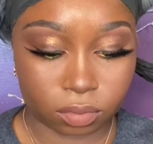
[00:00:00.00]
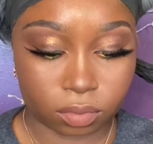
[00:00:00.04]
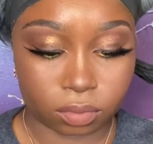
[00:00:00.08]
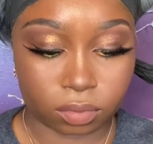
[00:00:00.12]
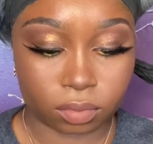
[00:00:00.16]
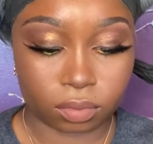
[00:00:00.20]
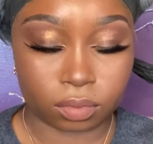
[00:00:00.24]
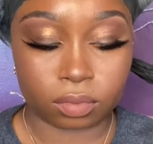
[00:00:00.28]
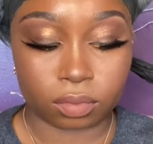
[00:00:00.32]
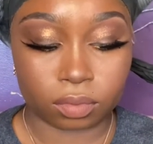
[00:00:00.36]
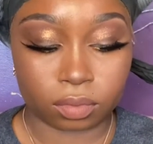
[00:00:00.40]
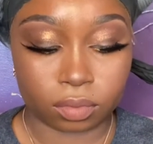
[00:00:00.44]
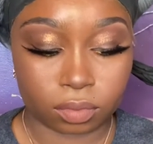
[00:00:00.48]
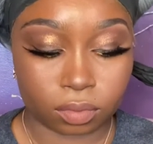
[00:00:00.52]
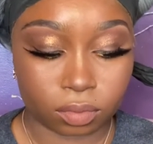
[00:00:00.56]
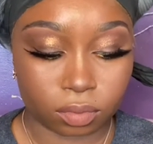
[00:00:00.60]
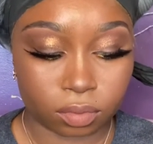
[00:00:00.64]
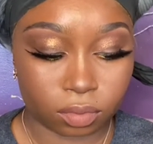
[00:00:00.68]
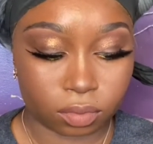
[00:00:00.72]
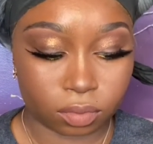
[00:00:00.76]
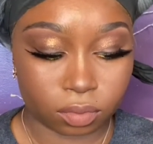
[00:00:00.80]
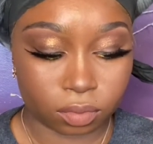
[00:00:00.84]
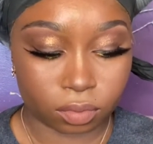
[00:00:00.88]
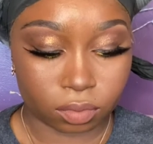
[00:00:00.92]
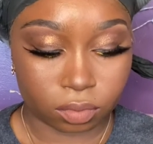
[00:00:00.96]
After
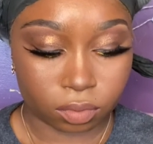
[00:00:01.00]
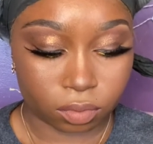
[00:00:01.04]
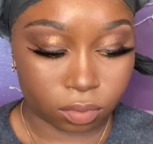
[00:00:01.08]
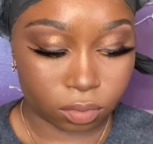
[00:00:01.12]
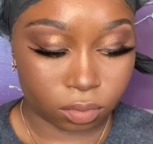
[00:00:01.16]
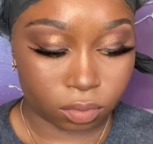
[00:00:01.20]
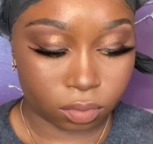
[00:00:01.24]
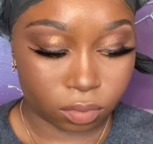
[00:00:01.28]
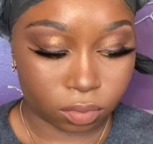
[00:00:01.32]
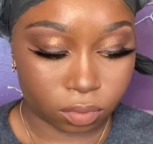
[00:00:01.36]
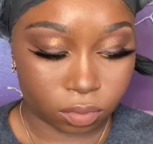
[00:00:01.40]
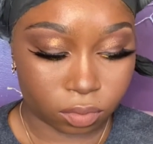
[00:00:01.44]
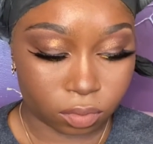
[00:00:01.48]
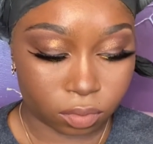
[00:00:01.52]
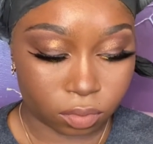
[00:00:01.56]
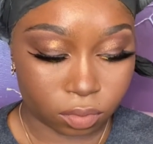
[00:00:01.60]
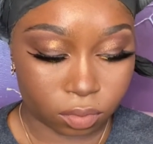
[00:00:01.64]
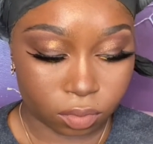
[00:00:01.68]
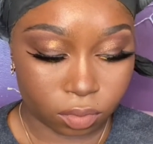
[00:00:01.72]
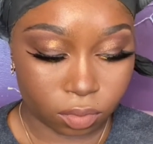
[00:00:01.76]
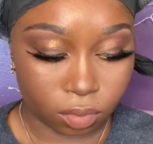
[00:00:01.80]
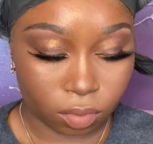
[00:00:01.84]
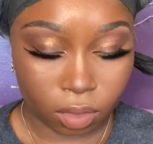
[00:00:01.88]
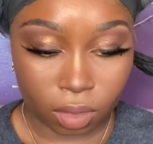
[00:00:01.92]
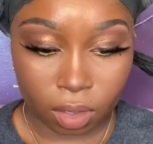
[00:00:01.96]
that, I'm
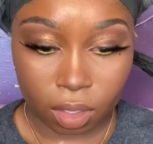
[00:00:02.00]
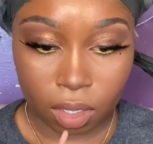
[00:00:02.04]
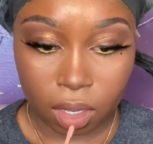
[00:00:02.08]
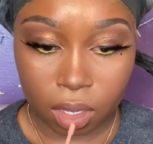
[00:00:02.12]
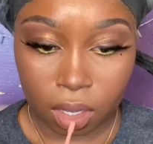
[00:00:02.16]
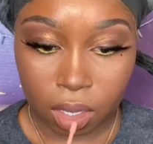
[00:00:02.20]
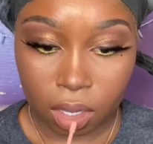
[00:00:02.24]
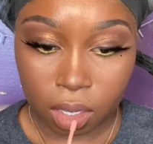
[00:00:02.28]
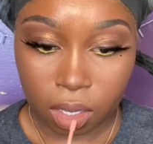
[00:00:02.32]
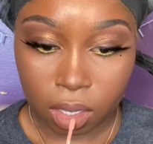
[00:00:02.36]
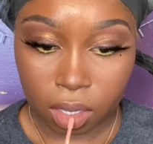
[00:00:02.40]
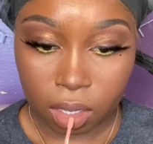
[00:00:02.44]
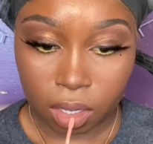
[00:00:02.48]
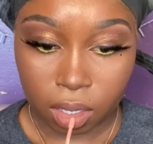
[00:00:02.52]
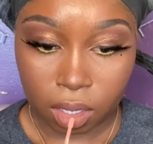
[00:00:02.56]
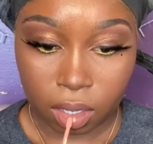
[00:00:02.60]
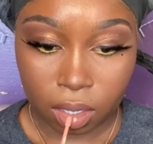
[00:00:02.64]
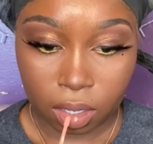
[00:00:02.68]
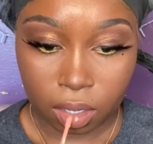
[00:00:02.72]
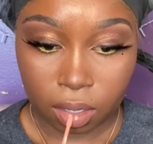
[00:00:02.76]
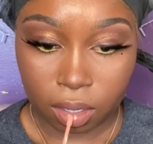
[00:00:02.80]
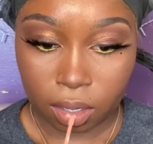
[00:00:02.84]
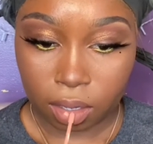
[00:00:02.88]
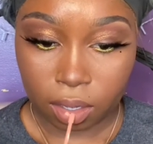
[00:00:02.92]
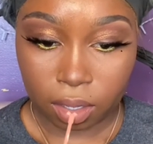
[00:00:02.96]
going to
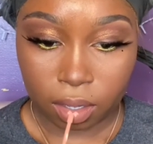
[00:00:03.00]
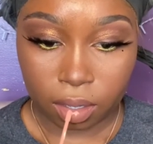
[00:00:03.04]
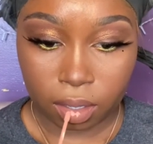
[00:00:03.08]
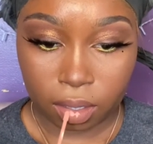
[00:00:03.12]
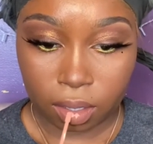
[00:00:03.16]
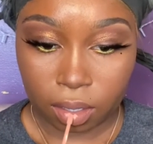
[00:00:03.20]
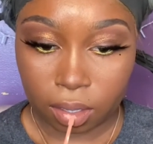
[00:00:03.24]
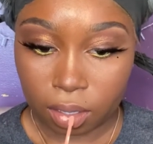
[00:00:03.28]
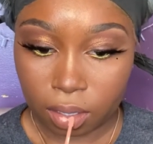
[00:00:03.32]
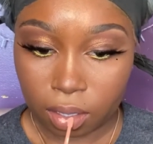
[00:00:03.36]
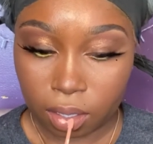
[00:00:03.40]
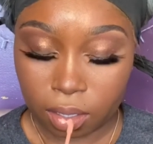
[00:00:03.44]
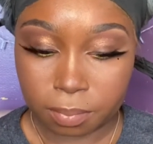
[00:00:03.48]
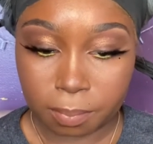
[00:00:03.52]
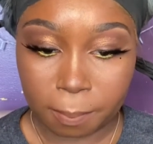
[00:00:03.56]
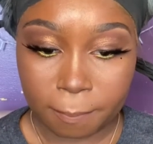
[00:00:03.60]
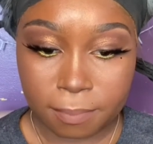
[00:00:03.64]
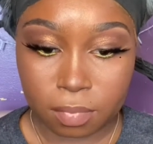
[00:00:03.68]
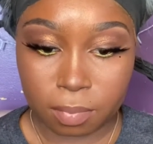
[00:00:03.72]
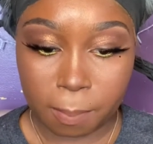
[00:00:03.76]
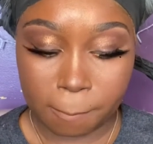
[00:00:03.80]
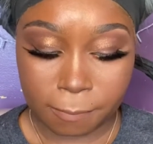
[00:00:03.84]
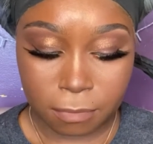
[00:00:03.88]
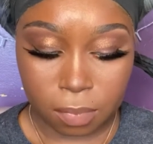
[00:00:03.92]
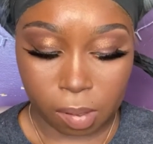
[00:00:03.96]
apply
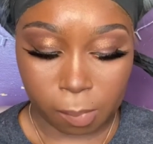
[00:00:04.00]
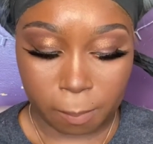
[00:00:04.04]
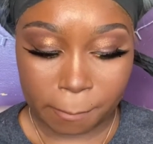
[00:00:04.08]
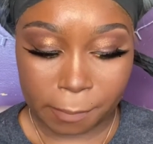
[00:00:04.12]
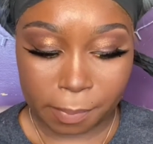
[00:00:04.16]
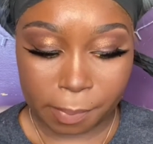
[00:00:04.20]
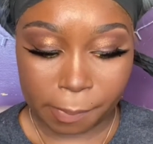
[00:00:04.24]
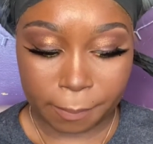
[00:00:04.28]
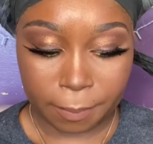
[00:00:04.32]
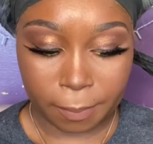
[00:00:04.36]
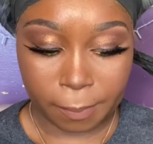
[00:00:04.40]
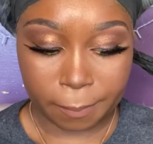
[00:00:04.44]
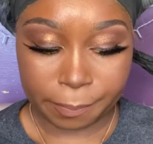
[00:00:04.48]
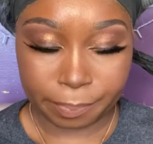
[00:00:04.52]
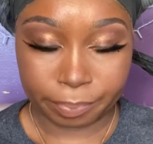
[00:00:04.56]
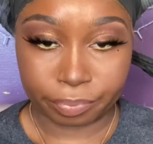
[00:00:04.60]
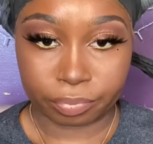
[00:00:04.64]
Anastasia to my lip.